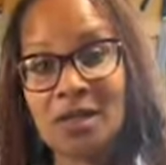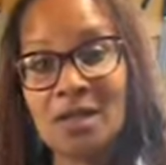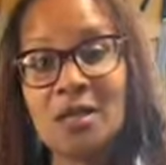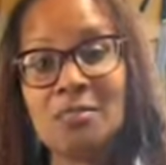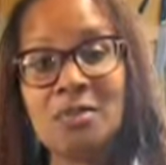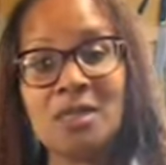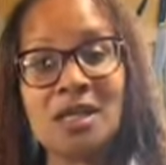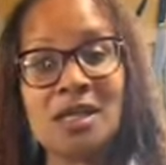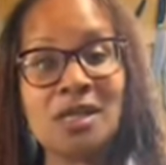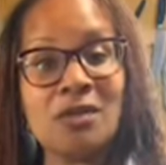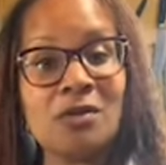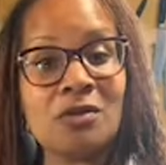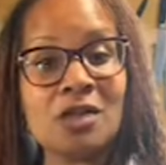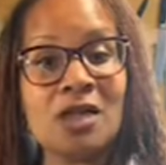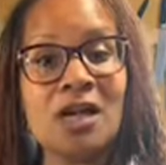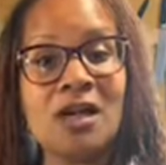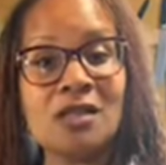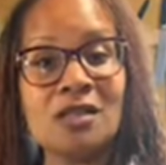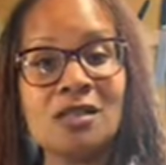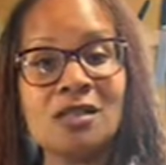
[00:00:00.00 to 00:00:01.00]
being health
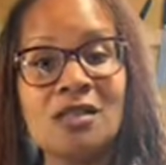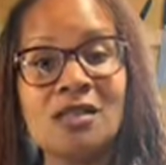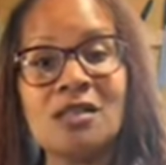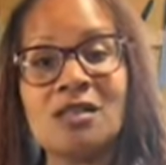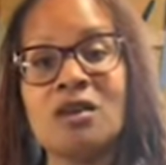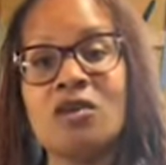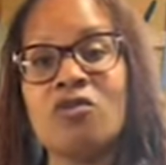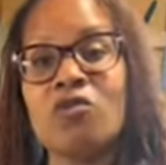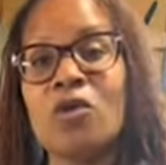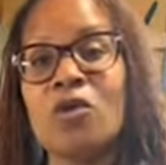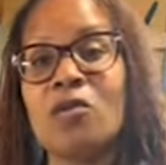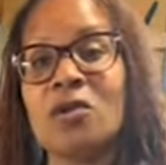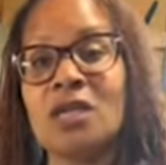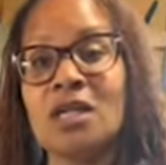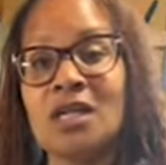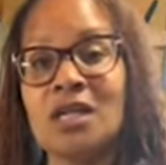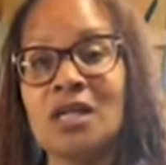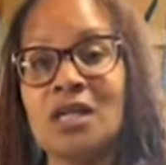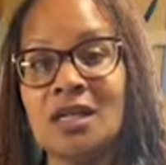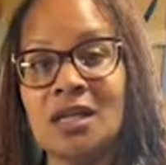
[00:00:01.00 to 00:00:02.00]
conscious of what we're
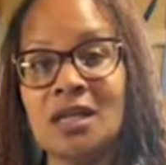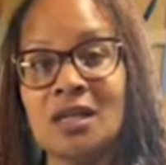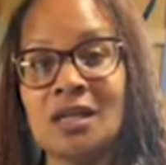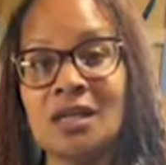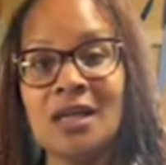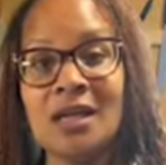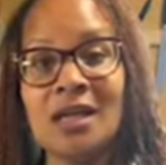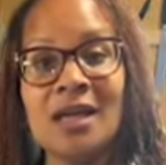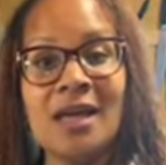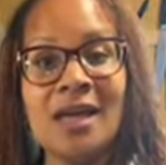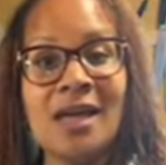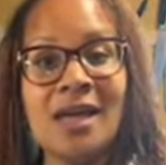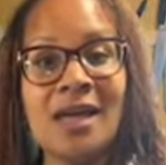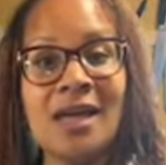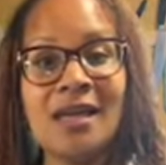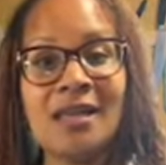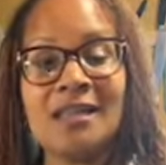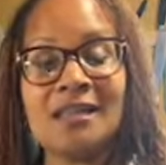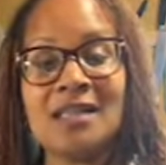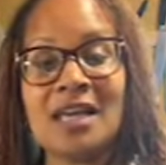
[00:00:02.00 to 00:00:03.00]
eating,
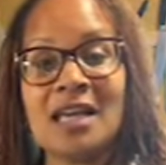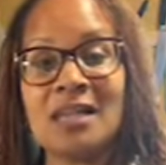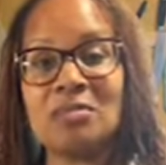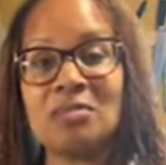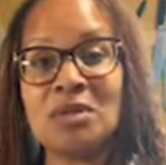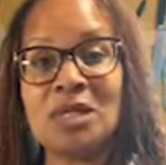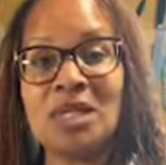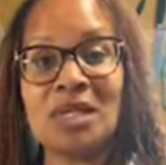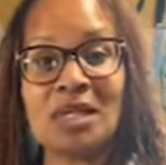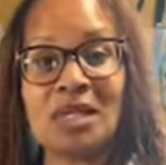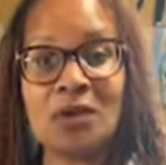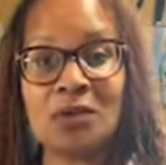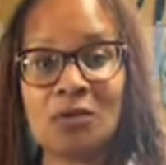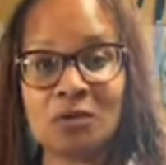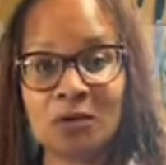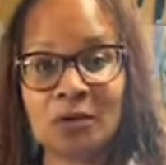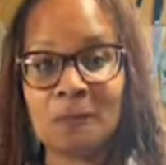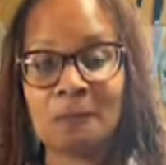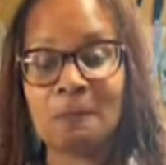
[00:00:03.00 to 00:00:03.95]
and being healthy.